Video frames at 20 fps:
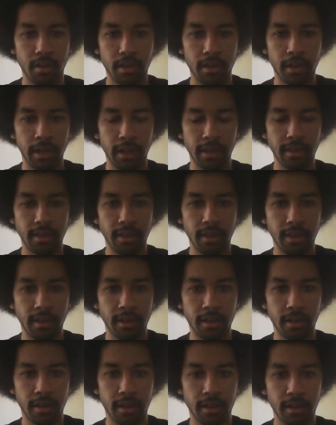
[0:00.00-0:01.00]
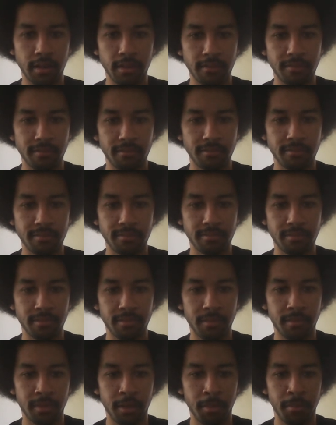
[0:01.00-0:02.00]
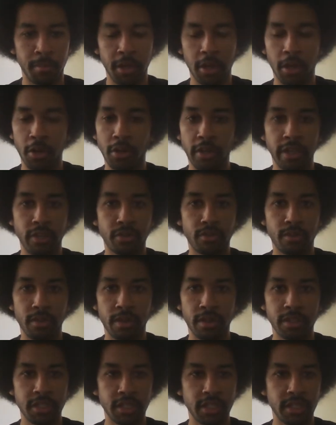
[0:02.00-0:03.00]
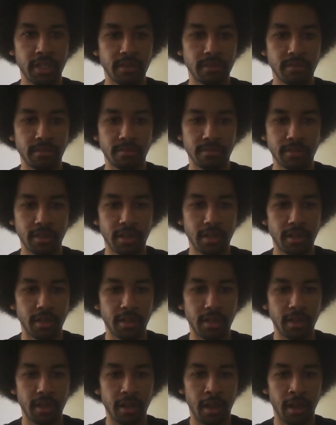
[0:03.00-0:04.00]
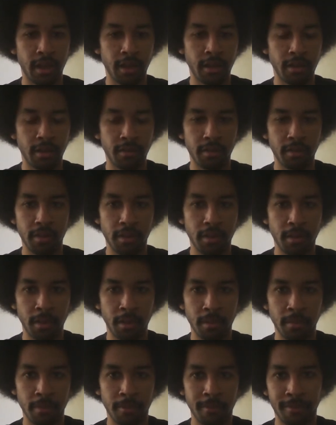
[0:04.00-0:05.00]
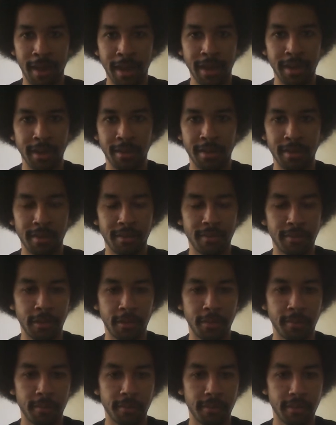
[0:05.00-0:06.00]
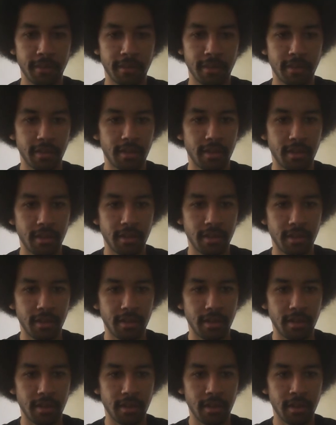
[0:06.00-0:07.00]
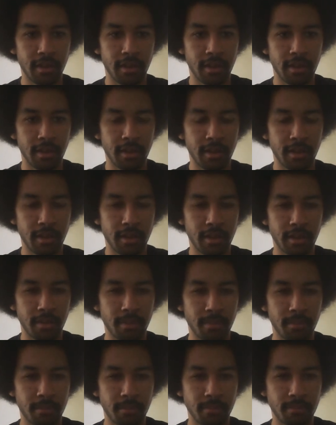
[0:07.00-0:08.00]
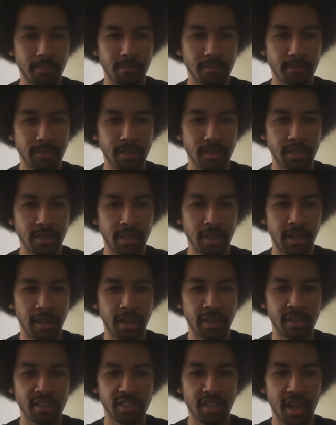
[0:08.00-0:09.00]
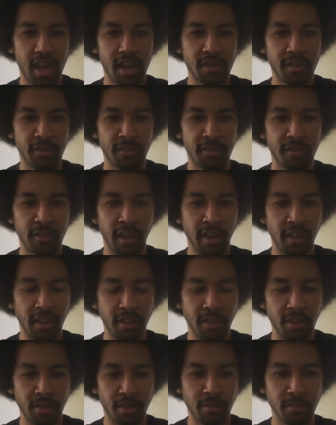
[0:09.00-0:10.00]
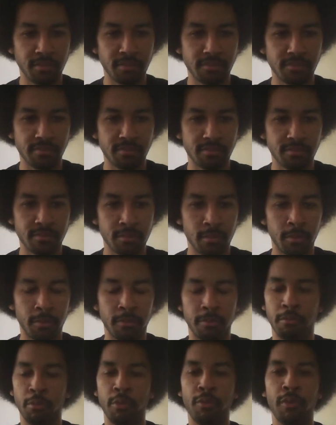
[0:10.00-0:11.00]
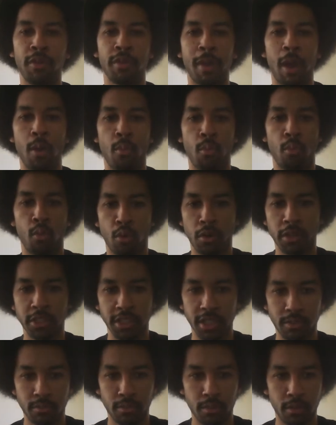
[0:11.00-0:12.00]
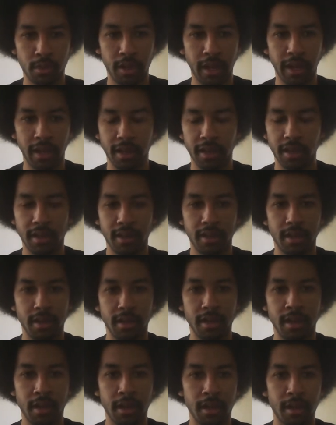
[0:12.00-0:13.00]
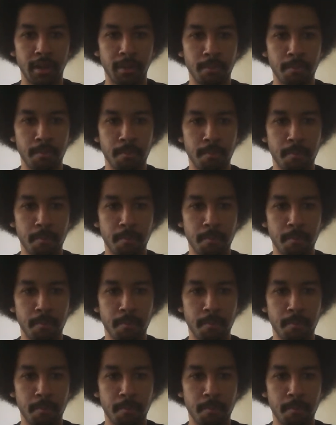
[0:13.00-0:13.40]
like the BRD trilogy, and obviously the Vita films, and just a lot of movies about war in general, like the